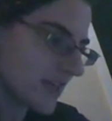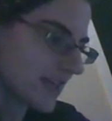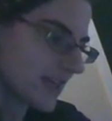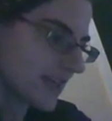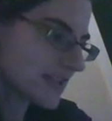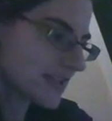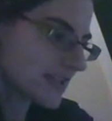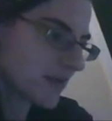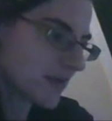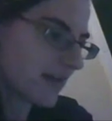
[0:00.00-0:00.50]
I
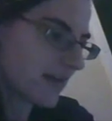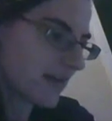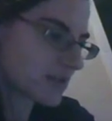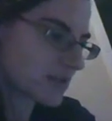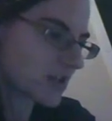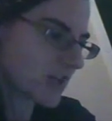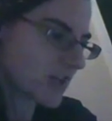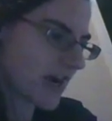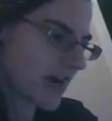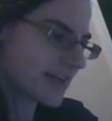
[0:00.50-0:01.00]
think that's what I
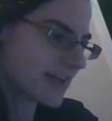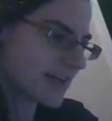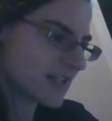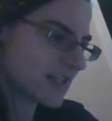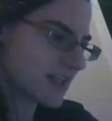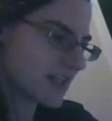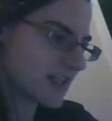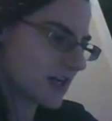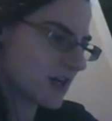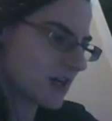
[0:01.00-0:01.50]
was trying
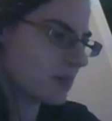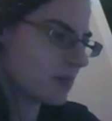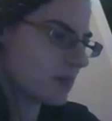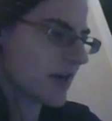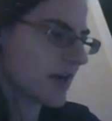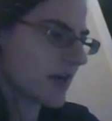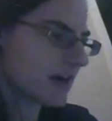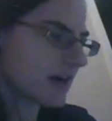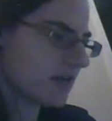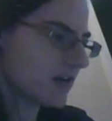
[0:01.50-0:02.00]
to do,
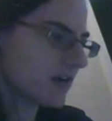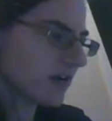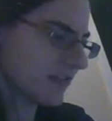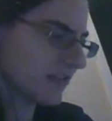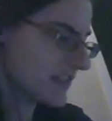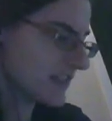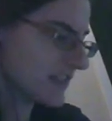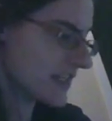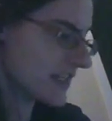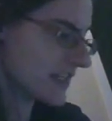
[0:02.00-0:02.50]
but I don't know
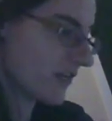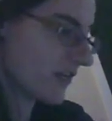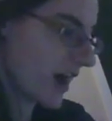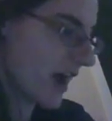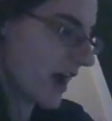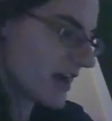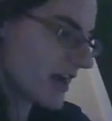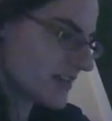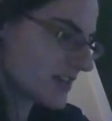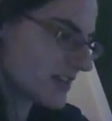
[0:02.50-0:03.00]
if I did it
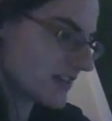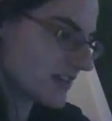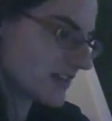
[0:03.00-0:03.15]
right.